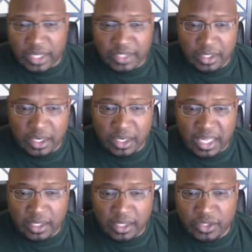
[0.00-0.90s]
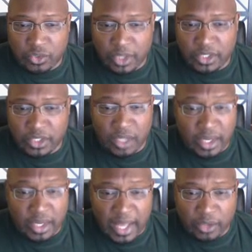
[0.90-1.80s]
doesn't need instructions
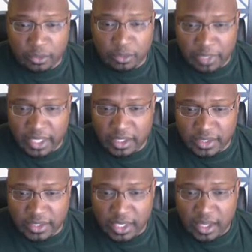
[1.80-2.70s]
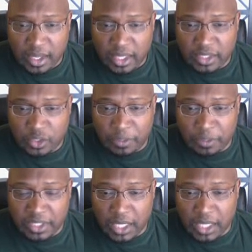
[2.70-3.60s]
on how to play because he is too
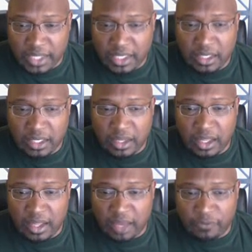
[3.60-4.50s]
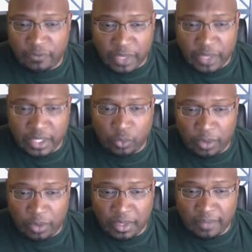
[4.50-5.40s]
busy hunting and fucking
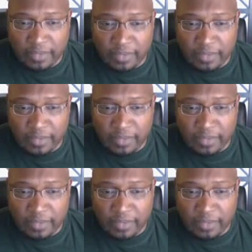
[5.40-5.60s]
women.